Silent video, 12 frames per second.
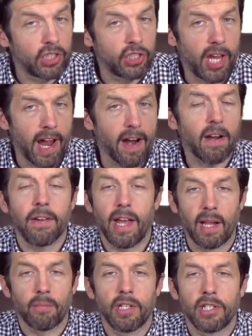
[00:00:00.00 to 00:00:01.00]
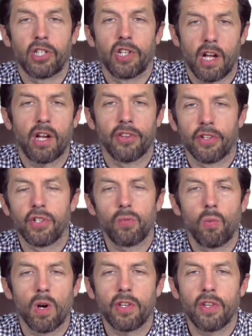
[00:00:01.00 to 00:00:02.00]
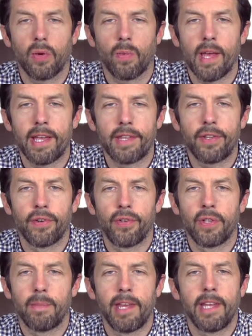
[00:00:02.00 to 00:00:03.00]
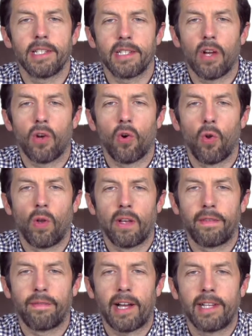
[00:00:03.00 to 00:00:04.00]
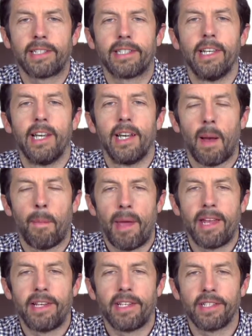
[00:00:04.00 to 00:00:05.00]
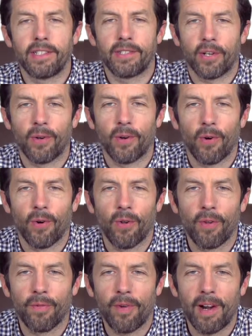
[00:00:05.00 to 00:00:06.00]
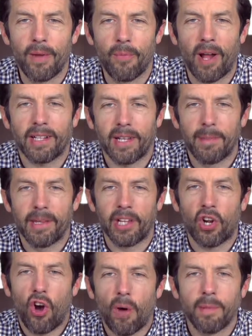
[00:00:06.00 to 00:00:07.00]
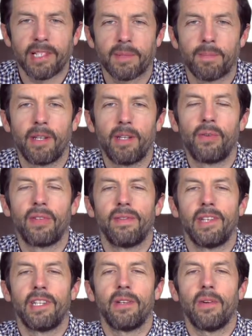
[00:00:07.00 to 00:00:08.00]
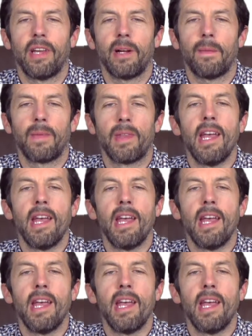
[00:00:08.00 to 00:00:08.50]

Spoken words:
share and help Rich and others work their way through the maze. All advice, opinions are all very welcome in the comments below the video here.